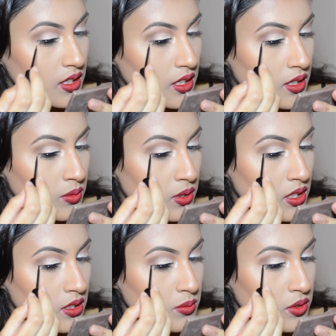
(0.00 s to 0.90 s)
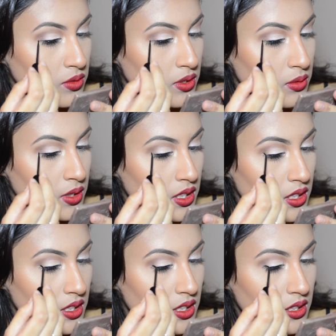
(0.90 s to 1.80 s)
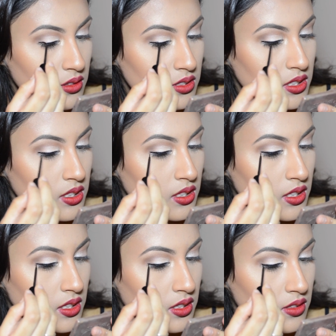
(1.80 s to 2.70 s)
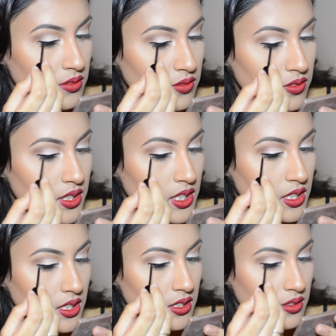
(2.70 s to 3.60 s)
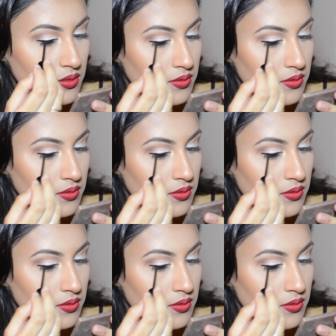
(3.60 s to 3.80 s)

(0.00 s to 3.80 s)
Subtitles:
And we're going to move our way out, flick it in.